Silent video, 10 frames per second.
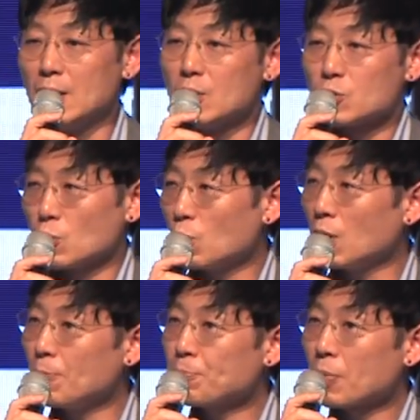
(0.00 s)

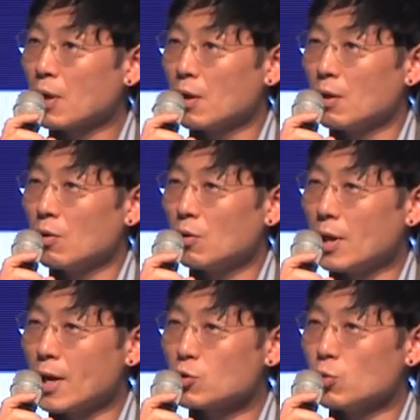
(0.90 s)
So,
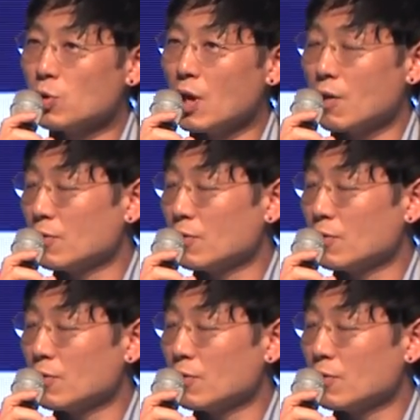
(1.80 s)
actually, we have